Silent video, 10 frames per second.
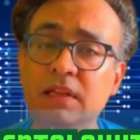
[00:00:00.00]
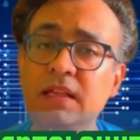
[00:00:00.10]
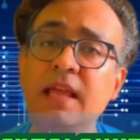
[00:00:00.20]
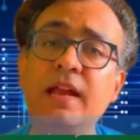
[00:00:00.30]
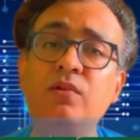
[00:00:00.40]

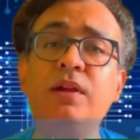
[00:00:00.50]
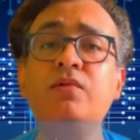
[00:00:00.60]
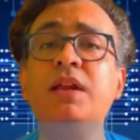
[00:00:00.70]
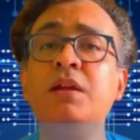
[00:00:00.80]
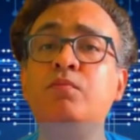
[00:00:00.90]
In that way, you
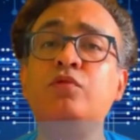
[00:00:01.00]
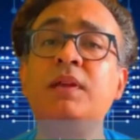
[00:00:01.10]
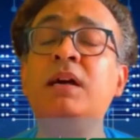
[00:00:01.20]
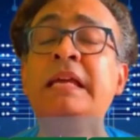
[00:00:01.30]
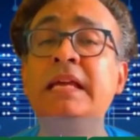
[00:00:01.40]
can improve
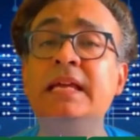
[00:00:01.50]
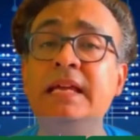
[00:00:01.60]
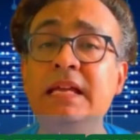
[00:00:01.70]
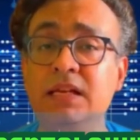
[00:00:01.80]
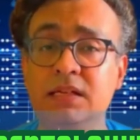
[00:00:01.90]
the
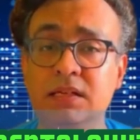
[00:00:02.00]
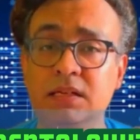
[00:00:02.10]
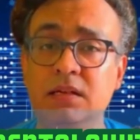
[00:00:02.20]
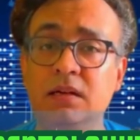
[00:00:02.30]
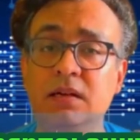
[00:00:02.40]
yield
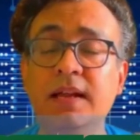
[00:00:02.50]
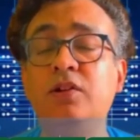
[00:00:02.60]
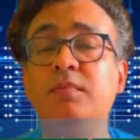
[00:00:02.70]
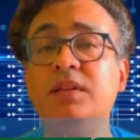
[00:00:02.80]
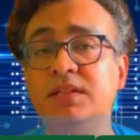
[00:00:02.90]

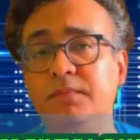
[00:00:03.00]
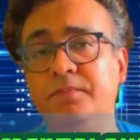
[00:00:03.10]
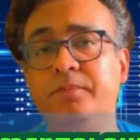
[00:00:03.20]
rate of the chip.